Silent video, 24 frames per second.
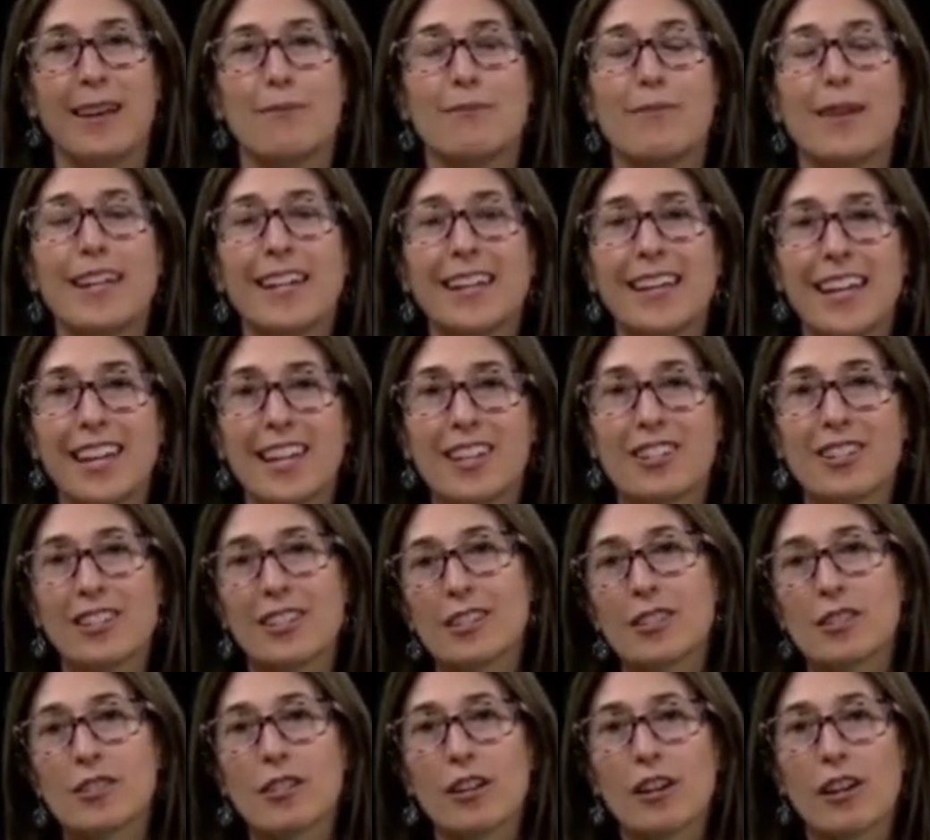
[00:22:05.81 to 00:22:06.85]

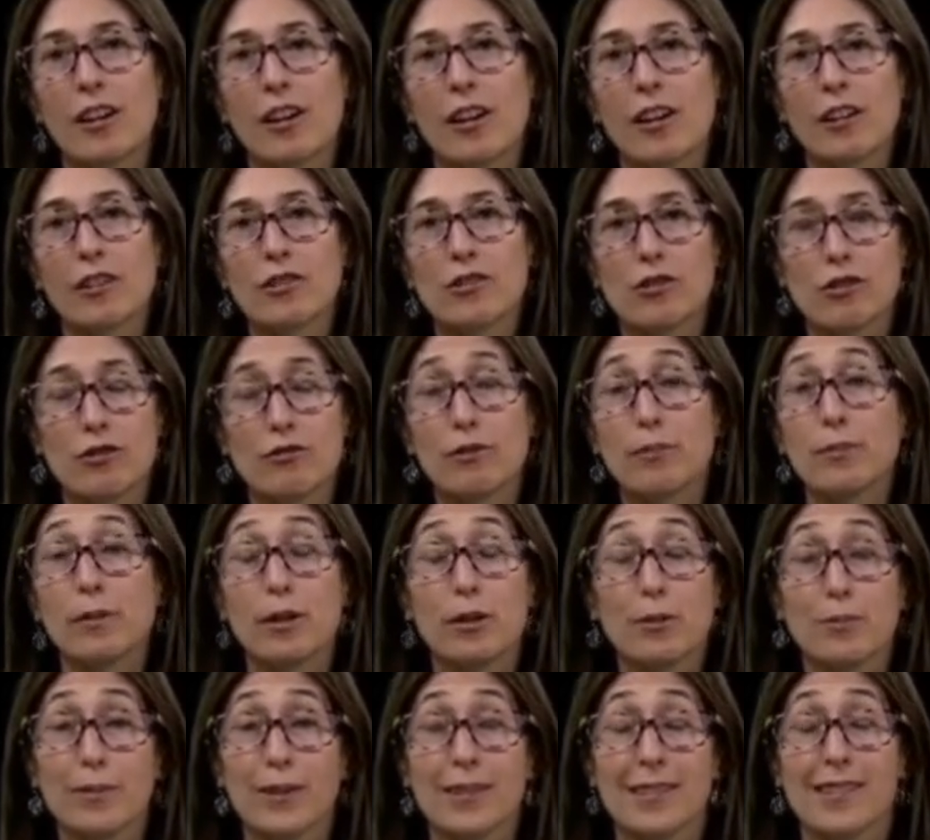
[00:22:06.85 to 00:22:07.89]
Medications serve a
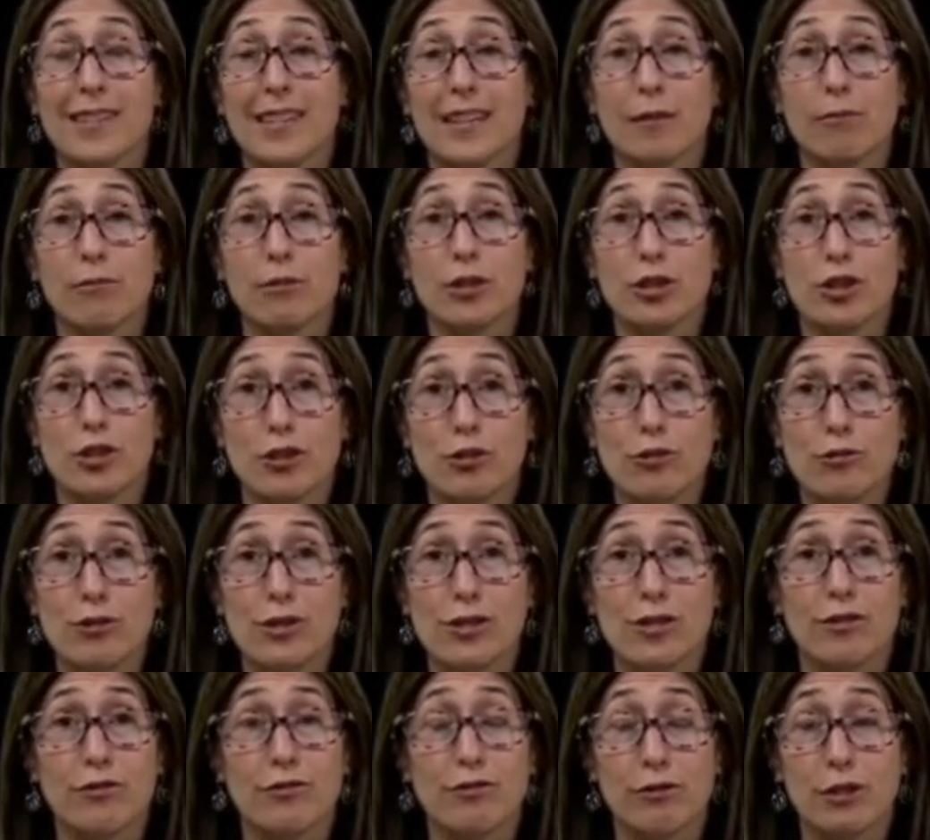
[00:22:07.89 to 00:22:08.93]
purpose. They reduce
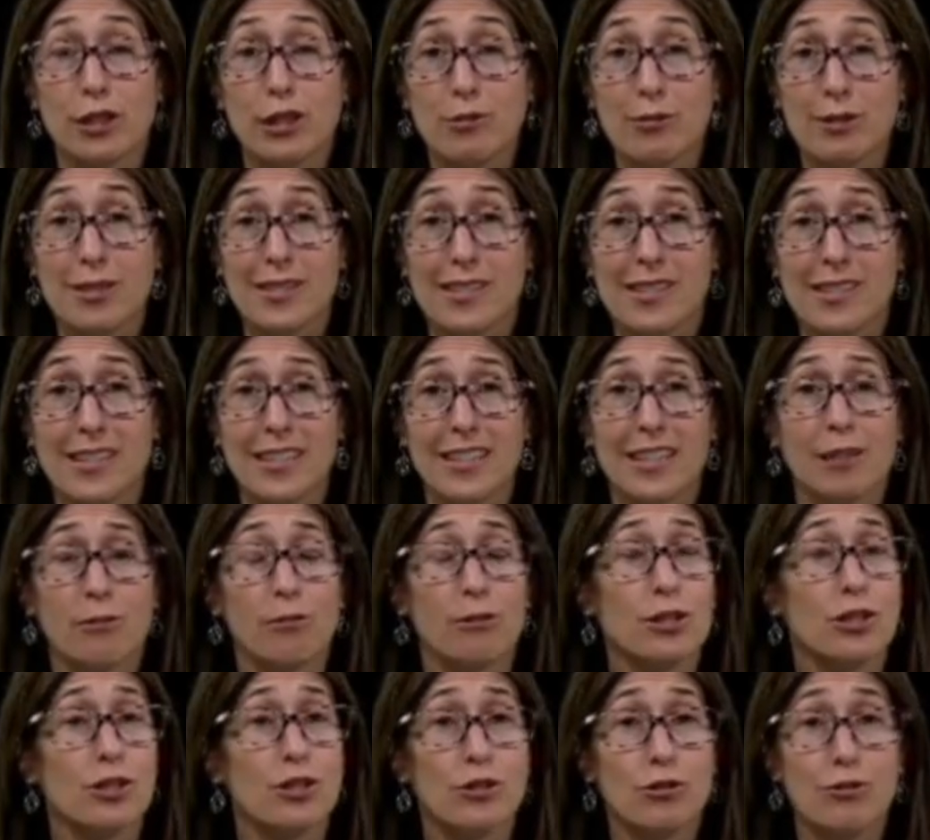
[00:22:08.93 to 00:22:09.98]
the frequency, they
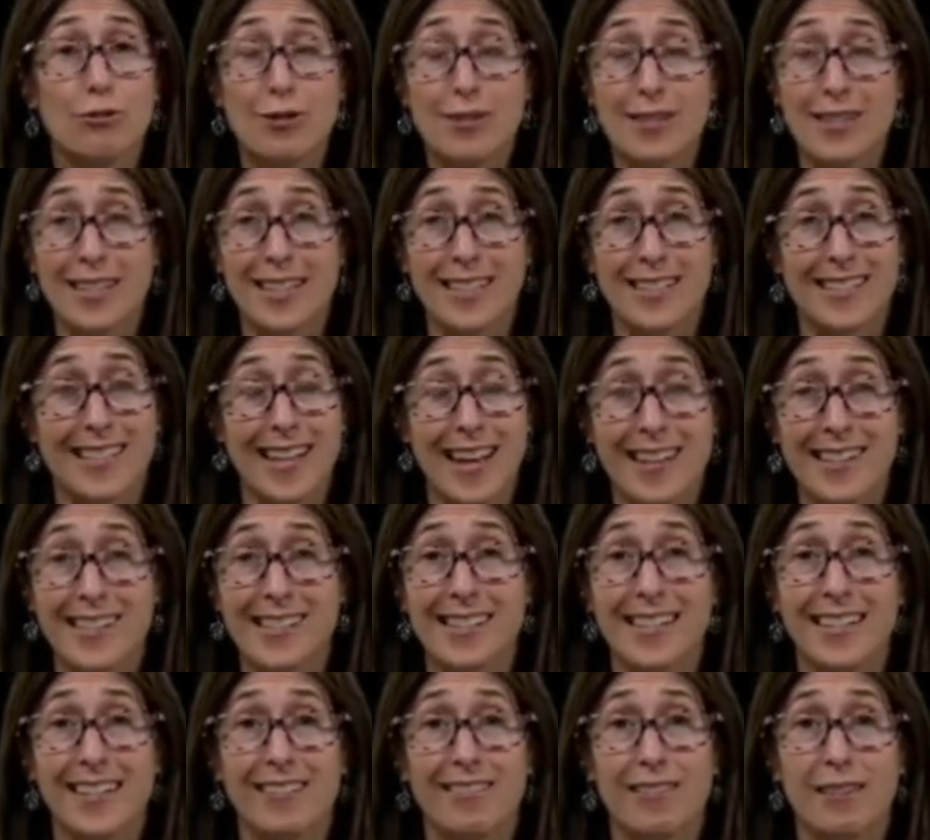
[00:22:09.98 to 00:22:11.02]
reduce the
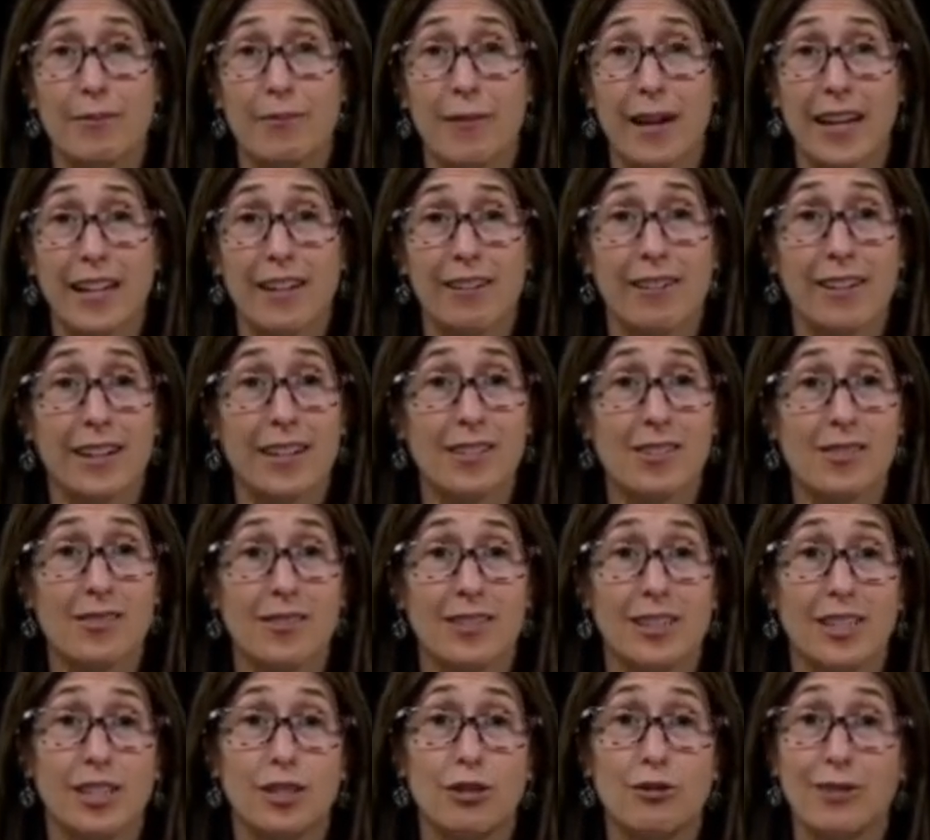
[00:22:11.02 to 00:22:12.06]
intensity of the migraine so
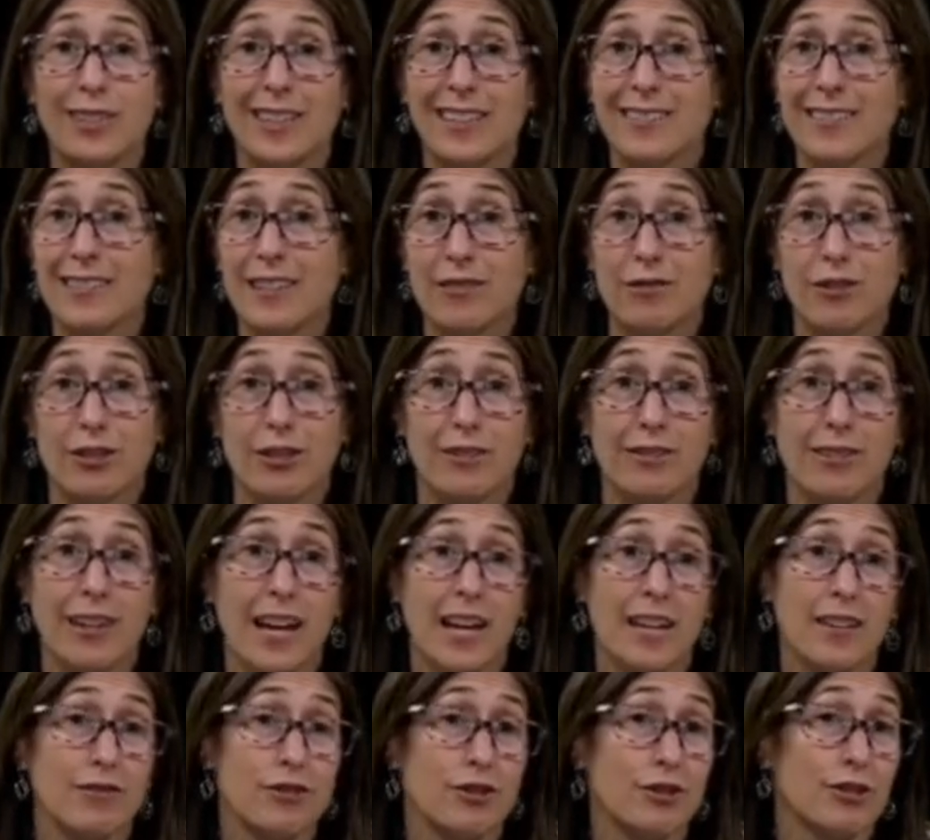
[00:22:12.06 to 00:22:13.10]
that you can live your
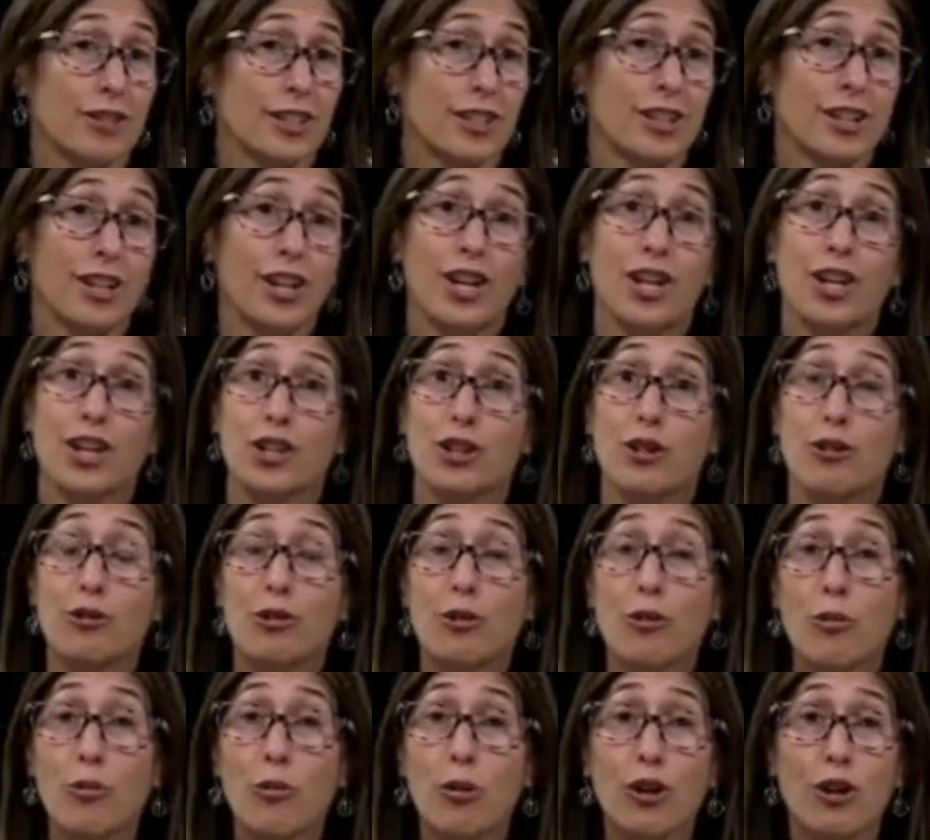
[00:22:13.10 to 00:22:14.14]
life. You can go to
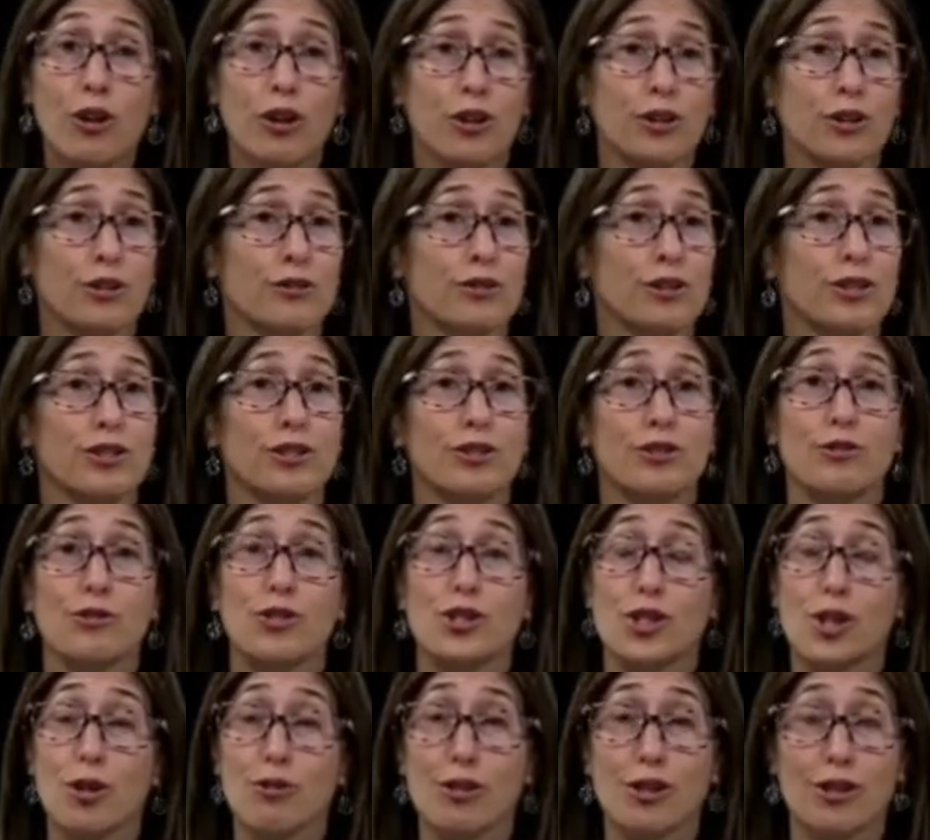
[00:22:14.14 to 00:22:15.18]
work, you can do
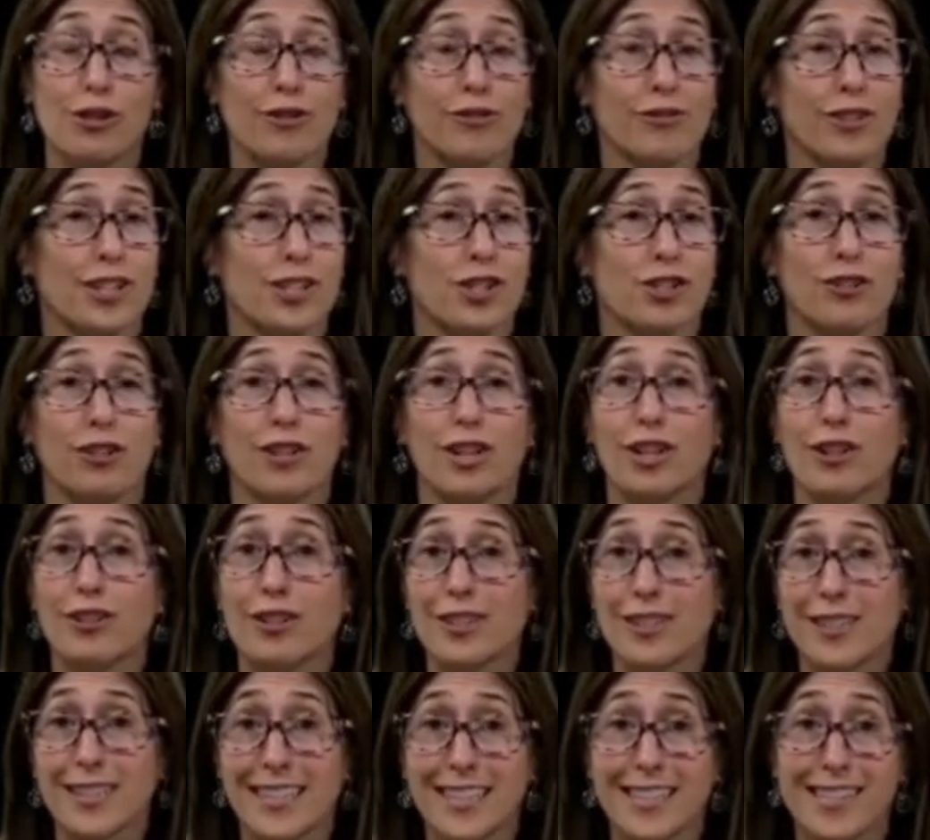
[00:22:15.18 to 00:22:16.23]
social events, you can go to
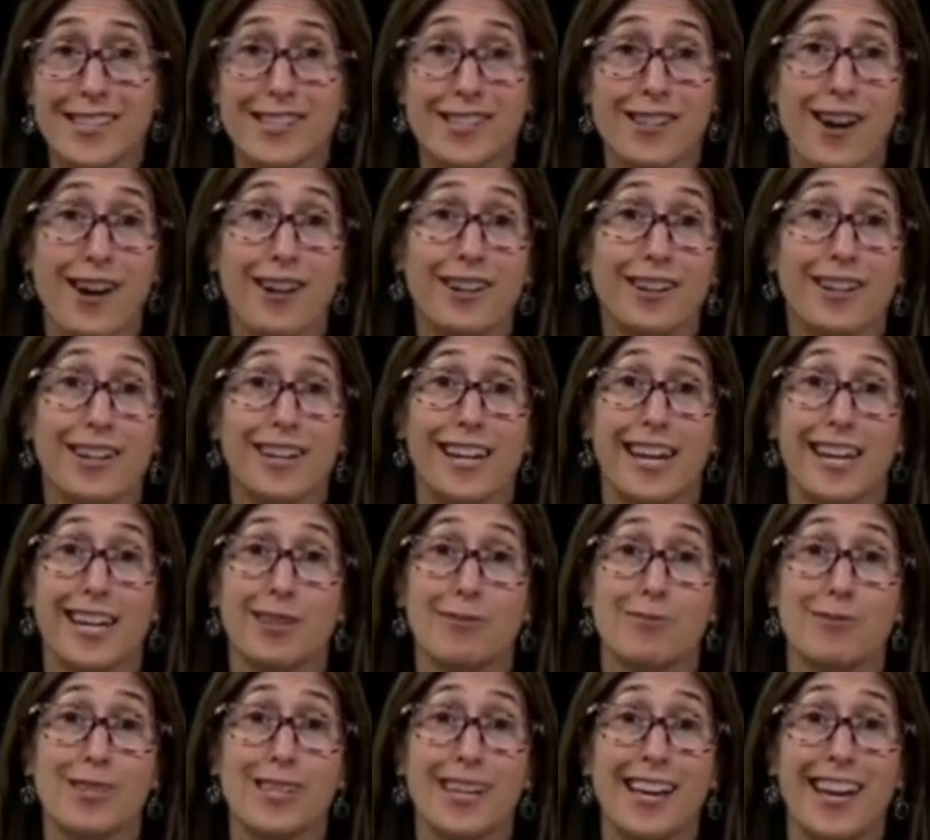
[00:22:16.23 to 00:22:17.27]
your kids' soccer
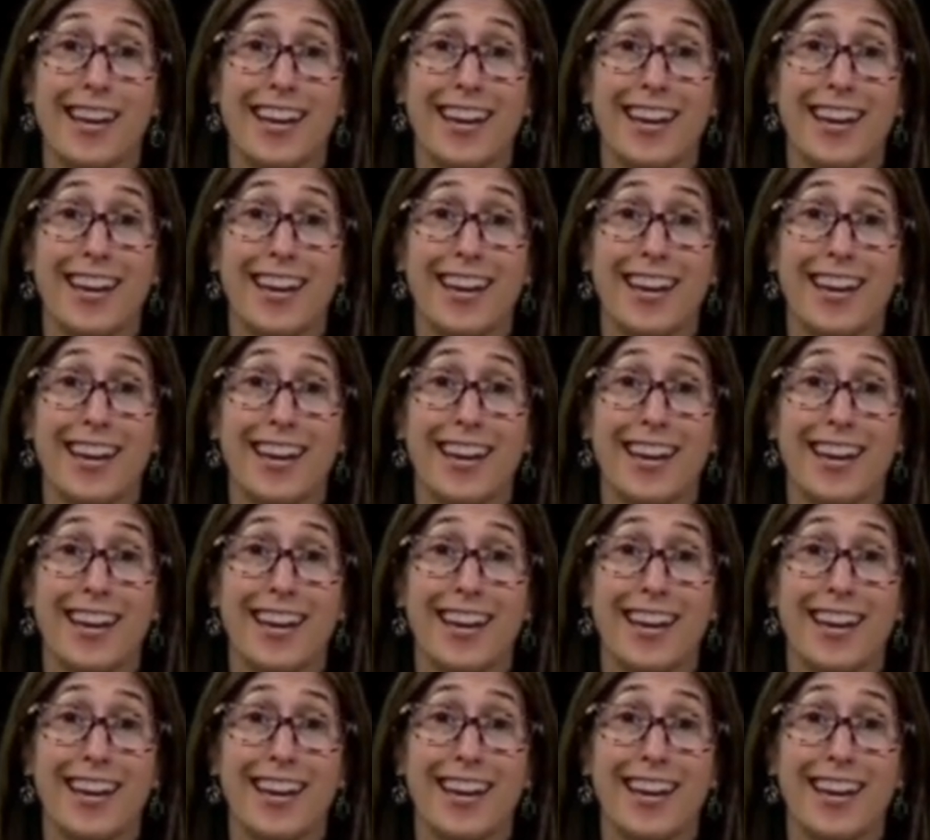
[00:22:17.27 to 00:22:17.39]
games.